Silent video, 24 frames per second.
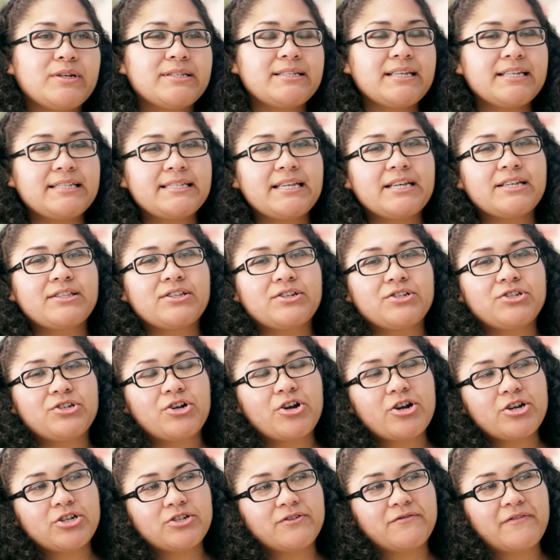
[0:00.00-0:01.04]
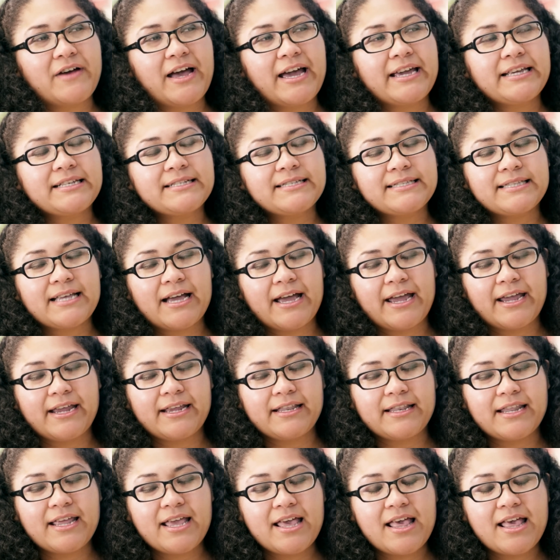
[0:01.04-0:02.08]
Once I take the charge of Einstein,